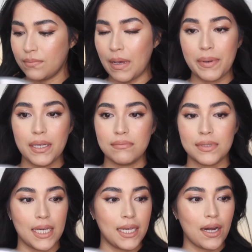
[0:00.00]
Maybe
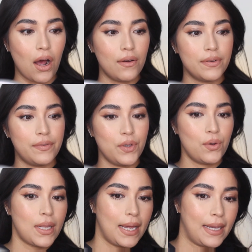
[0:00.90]
take it off if you
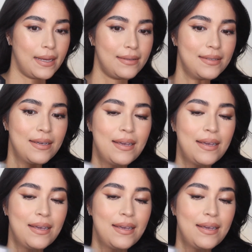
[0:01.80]
don't like it.